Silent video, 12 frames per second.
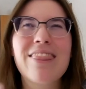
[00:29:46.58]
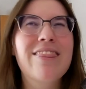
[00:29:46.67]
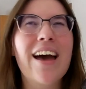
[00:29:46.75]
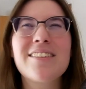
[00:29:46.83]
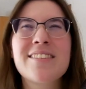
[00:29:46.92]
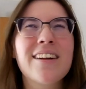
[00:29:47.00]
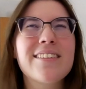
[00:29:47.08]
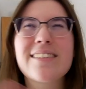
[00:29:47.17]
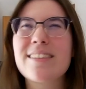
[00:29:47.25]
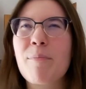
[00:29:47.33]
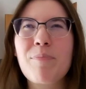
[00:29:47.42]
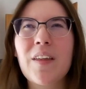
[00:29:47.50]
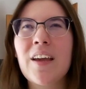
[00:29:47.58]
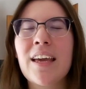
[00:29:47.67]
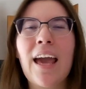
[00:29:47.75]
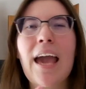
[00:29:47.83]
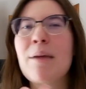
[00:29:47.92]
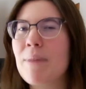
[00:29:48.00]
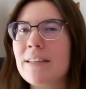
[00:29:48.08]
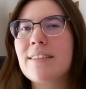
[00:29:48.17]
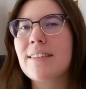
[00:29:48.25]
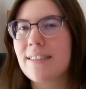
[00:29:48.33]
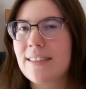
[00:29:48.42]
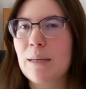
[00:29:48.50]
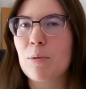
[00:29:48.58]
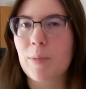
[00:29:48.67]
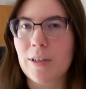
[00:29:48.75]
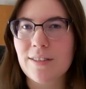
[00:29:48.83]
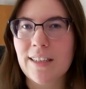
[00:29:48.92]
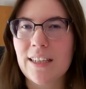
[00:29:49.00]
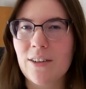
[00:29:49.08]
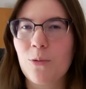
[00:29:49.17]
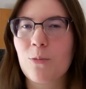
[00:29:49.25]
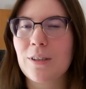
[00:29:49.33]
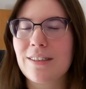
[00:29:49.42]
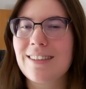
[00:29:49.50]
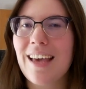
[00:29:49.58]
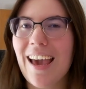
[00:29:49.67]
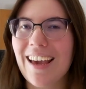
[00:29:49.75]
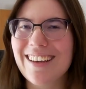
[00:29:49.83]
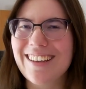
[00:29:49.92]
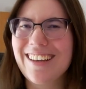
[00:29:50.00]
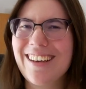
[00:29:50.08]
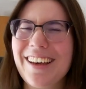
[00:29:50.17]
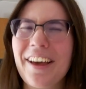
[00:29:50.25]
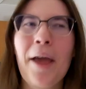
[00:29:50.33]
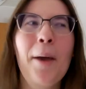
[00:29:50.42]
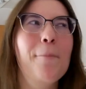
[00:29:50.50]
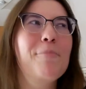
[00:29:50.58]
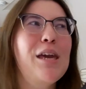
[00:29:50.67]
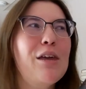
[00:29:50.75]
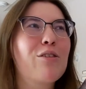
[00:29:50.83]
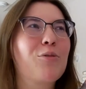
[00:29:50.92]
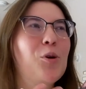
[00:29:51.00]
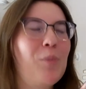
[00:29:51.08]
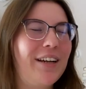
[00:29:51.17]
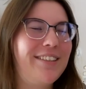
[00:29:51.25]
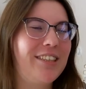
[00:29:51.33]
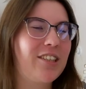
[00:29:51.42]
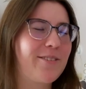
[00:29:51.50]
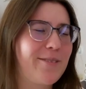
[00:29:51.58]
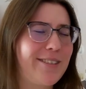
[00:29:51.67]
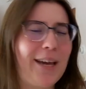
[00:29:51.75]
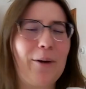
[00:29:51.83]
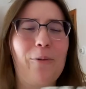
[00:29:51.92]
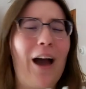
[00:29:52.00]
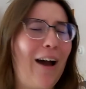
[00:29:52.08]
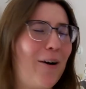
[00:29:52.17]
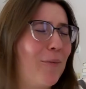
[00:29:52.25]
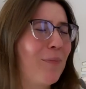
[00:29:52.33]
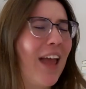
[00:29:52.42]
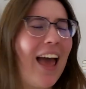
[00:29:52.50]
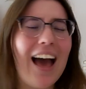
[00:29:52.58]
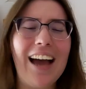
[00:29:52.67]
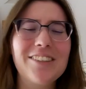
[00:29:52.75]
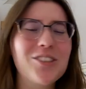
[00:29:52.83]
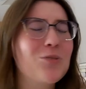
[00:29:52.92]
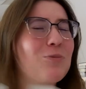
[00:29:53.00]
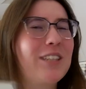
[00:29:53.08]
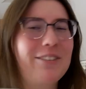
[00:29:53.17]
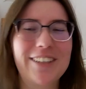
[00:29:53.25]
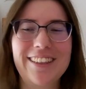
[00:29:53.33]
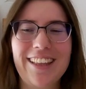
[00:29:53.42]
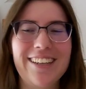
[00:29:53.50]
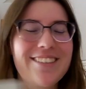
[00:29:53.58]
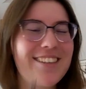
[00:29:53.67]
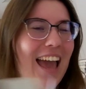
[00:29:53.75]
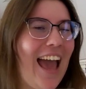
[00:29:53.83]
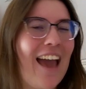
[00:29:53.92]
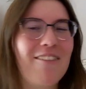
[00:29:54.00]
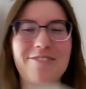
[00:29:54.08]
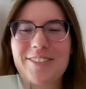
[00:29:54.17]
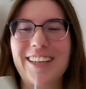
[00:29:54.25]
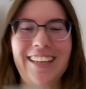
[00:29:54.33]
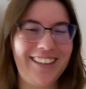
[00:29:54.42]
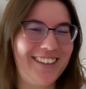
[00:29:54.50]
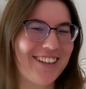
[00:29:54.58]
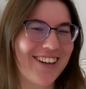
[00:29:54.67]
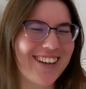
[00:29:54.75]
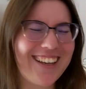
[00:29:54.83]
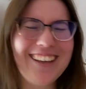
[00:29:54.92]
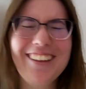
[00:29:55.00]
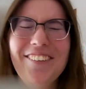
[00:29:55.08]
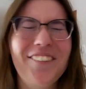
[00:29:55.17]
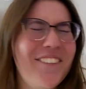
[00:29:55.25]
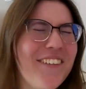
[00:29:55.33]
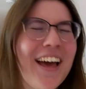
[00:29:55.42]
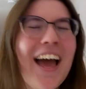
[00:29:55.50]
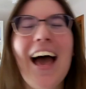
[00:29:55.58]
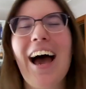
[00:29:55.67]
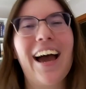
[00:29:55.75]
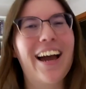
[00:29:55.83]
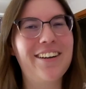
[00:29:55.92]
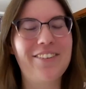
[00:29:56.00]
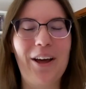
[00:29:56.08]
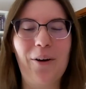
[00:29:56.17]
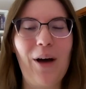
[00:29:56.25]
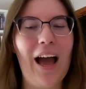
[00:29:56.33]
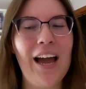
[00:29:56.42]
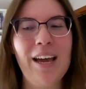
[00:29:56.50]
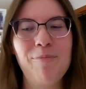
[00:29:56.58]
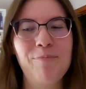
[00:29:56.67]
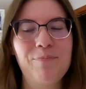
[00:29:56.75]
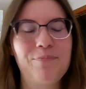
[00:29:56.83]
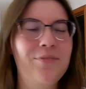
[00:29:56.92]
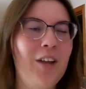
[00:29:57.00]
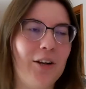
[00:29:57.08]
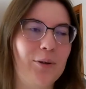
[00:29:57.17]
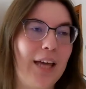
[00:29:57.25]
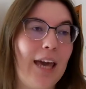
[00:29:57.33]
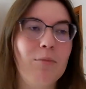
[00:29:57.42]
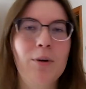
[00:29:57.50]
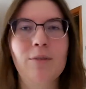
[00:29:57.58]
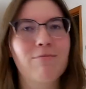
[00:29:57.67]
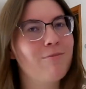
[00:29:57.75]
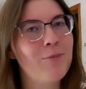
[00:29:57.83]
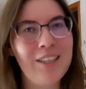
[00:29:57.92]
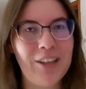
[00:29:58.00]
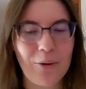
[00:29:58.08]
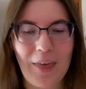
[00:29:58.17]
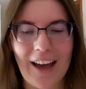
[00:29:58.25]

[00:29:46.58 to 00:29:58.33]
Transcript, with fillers: That's not something a mentally stable person would say. Me through my tears was like, wow, I should reread this every year. I don't know. I'm not okay, but we know